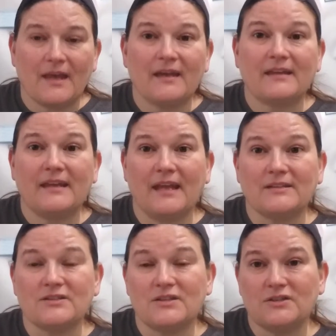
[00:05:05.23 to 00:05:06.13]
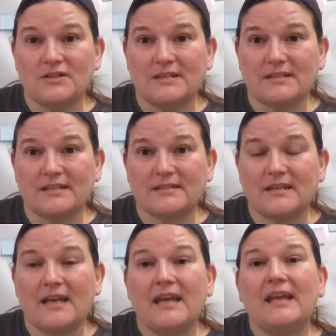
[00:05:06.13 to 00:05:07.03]
against Jesus.
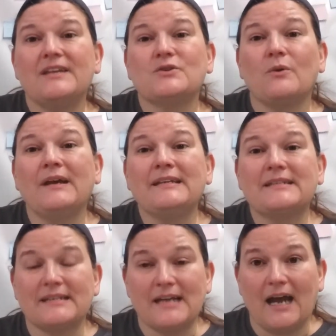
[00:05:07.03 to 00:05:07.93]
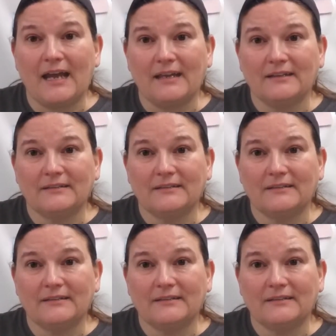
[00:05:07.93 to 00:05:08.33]
He's going to die.